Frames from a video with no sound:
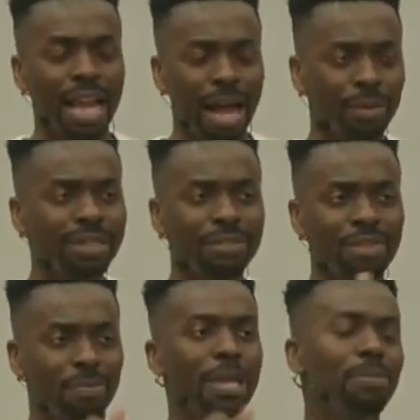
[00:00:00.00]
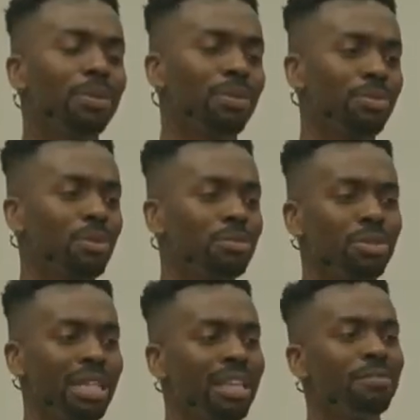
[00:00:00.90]
I wonder if the people in the room
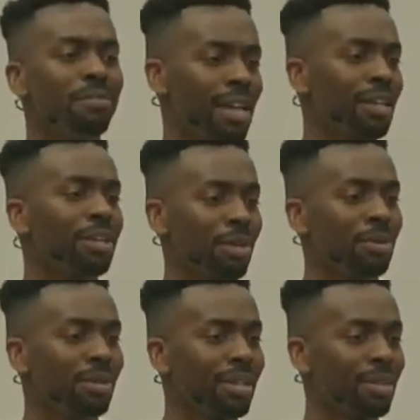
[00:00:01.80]
really value